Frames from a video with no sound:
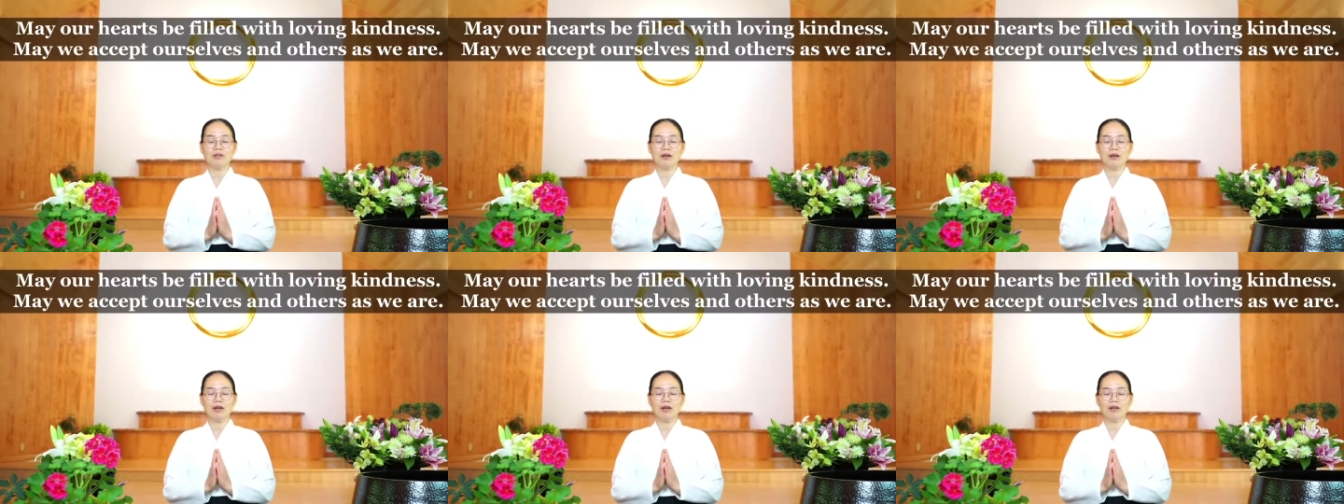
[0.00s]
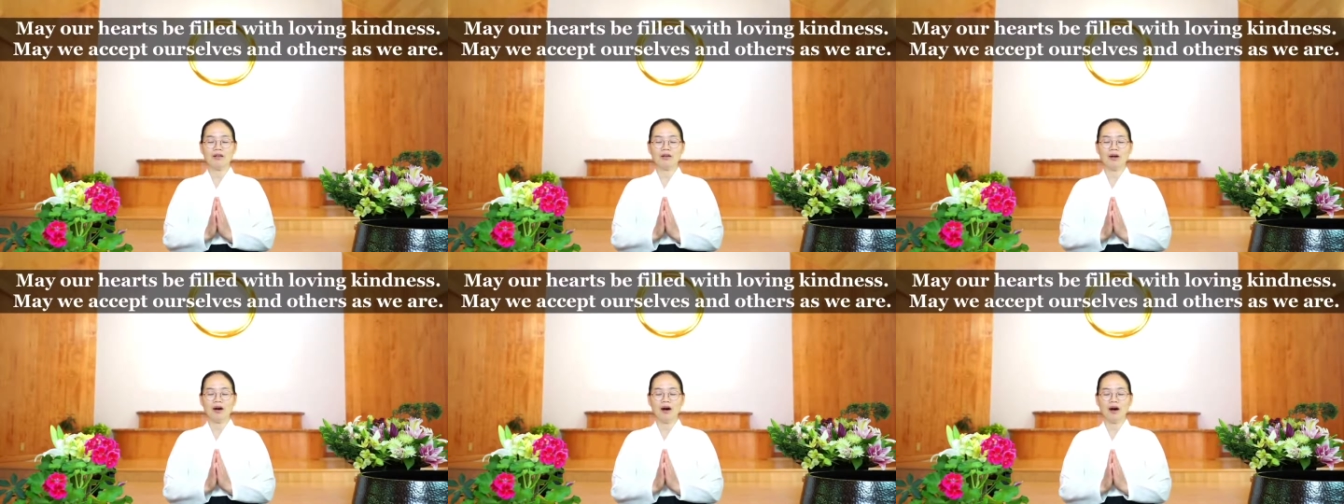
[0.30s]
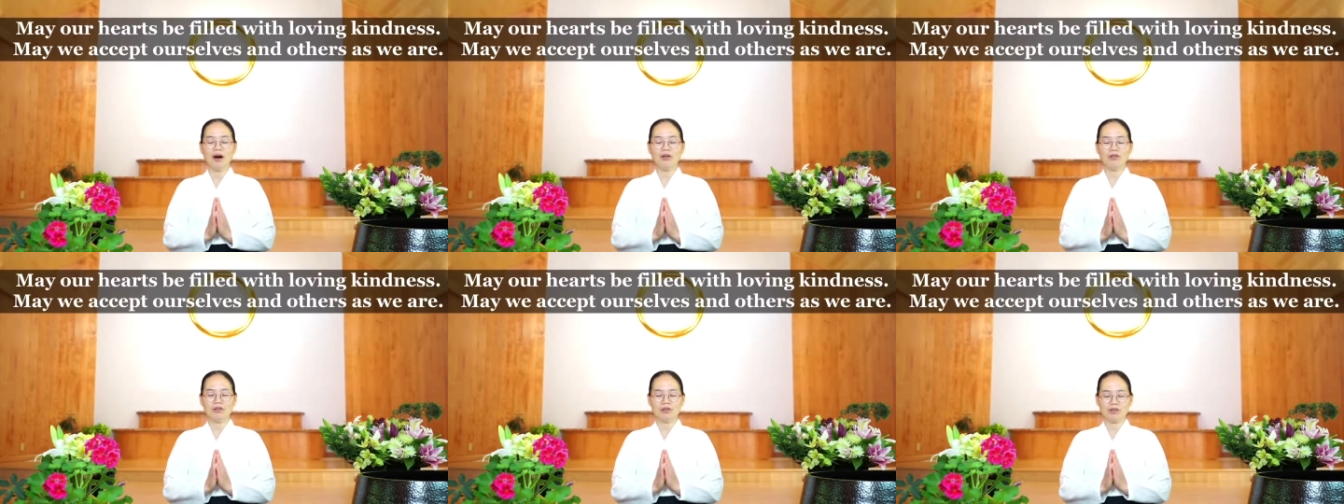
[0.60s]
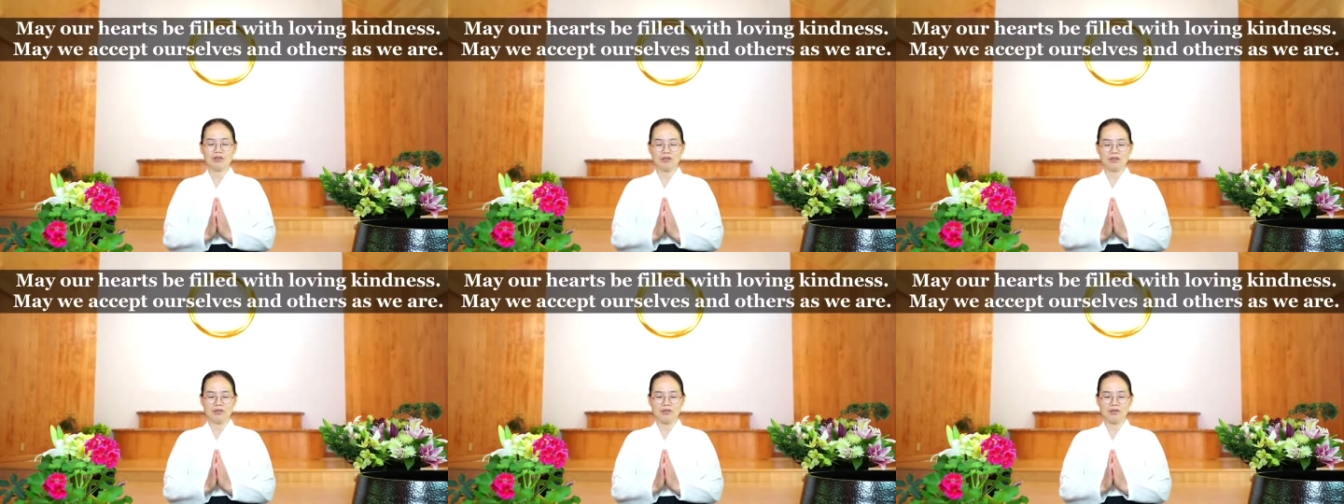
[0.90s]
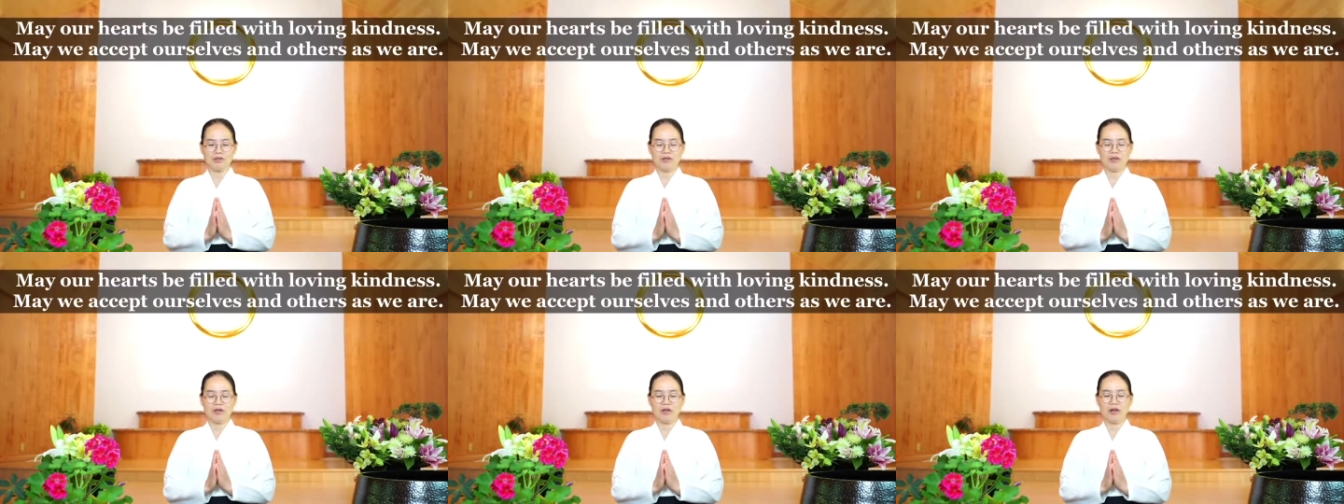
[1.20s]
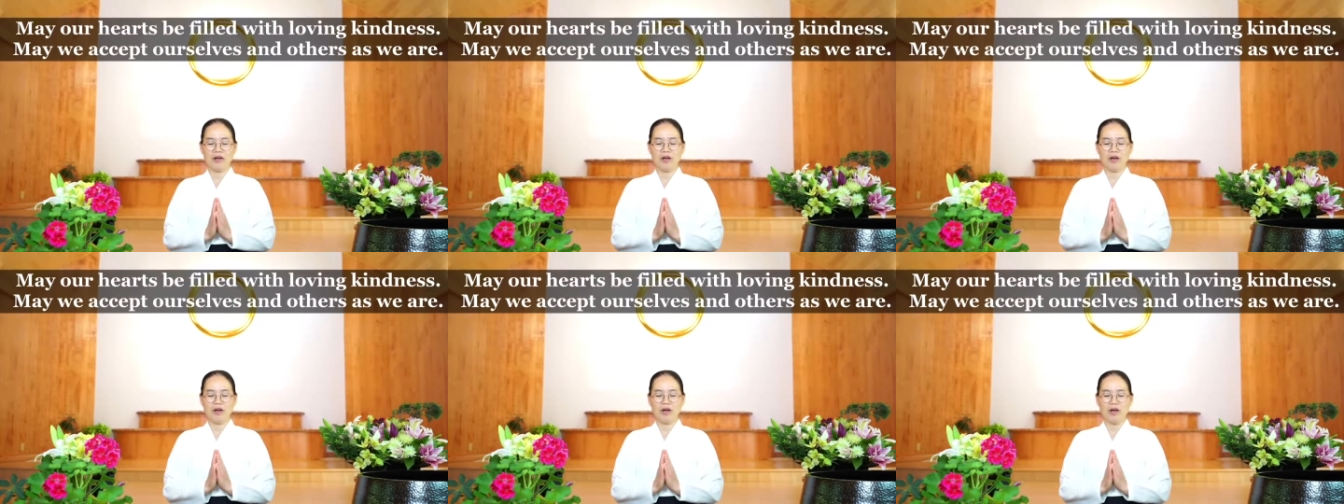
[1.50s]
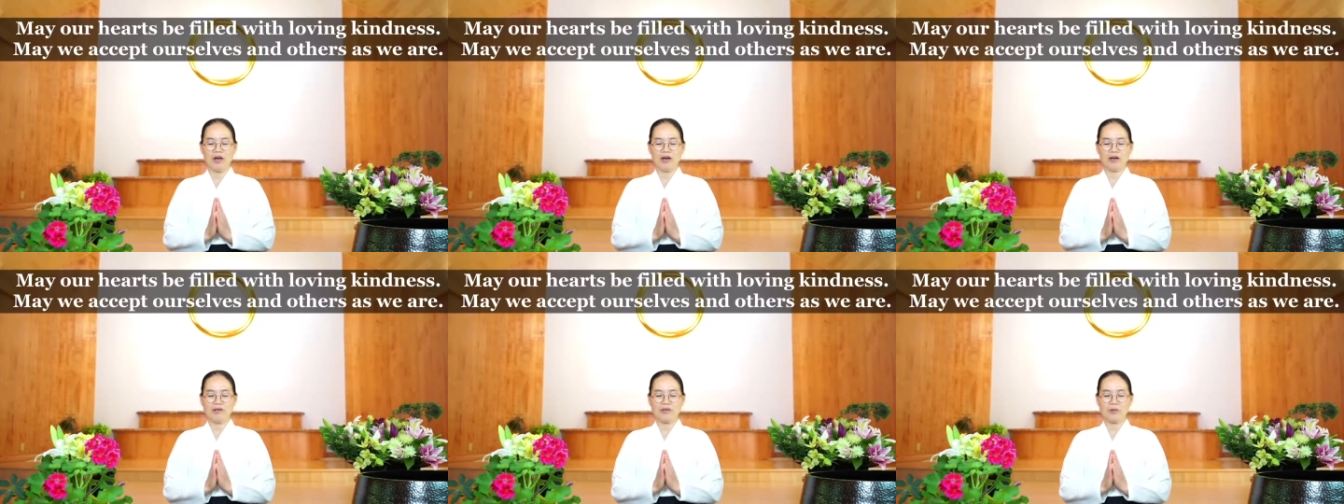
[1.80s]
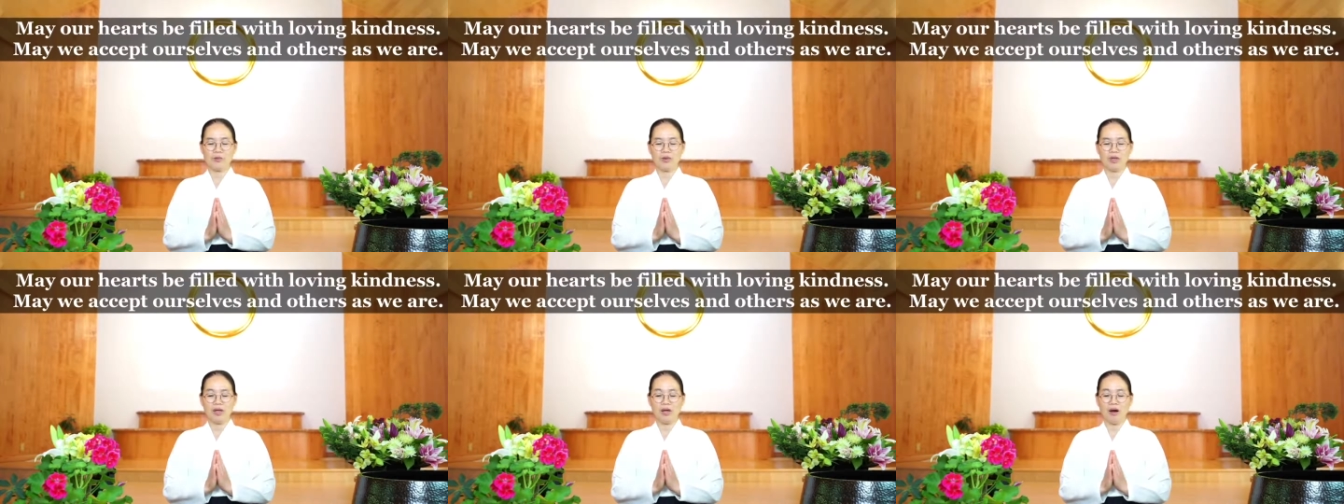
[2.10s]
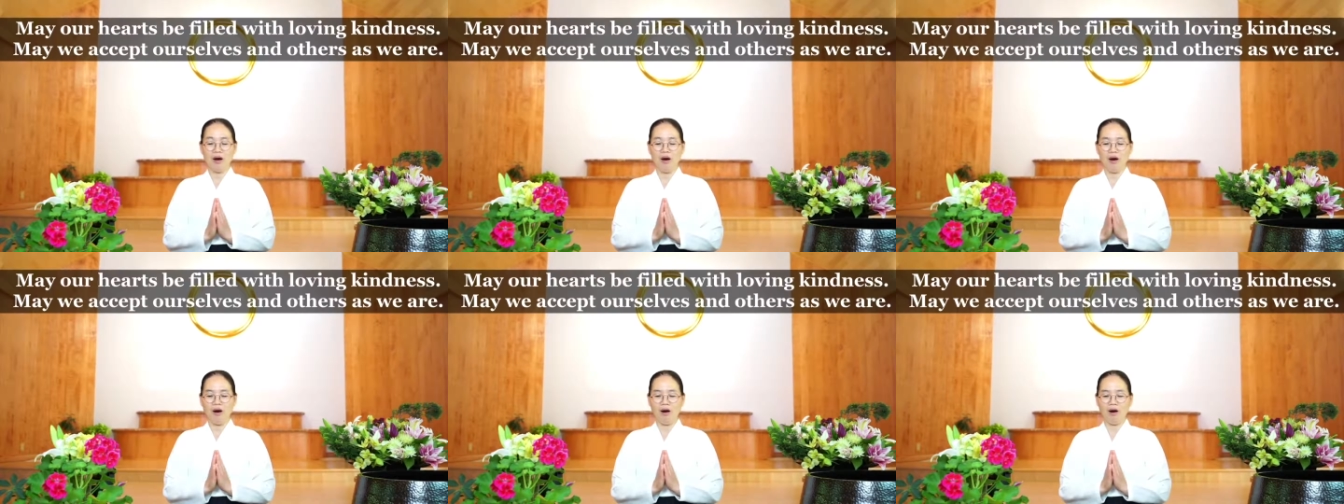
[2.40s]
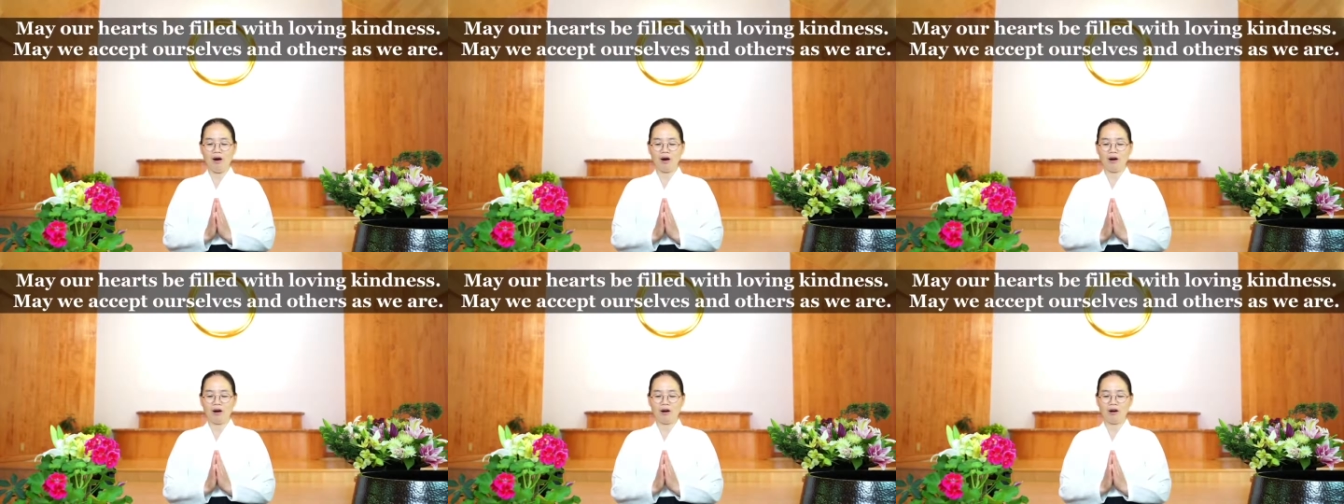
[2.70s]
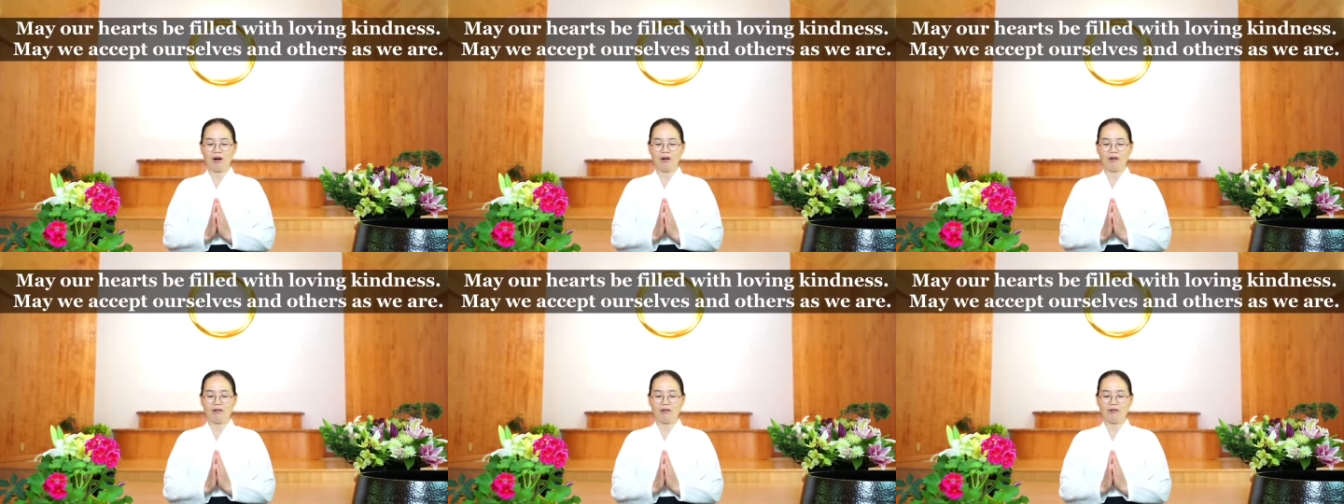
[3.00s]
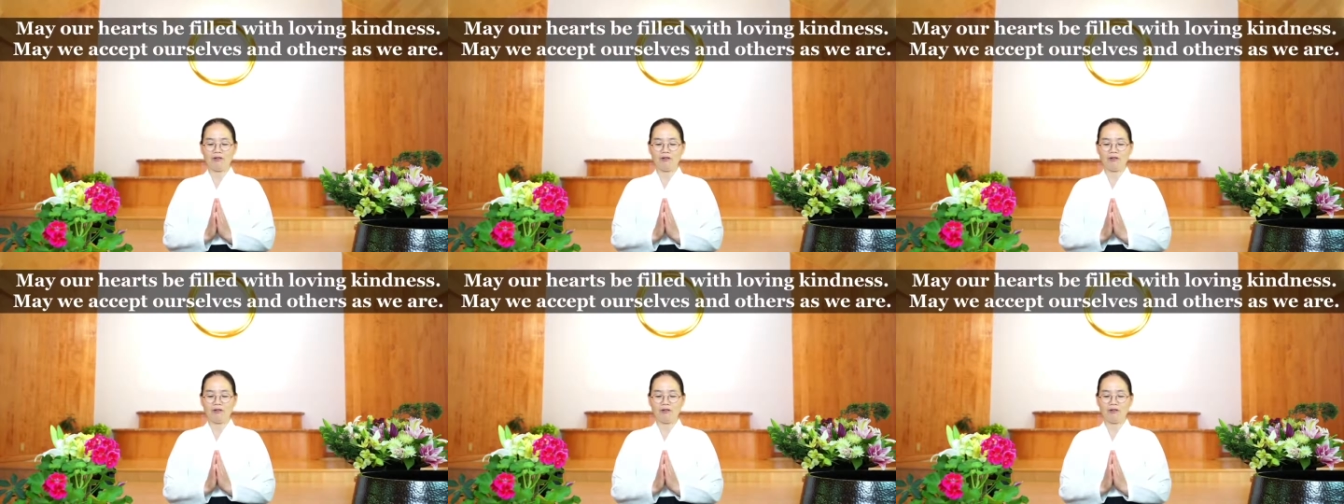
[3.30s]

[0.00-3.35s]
and others as we are.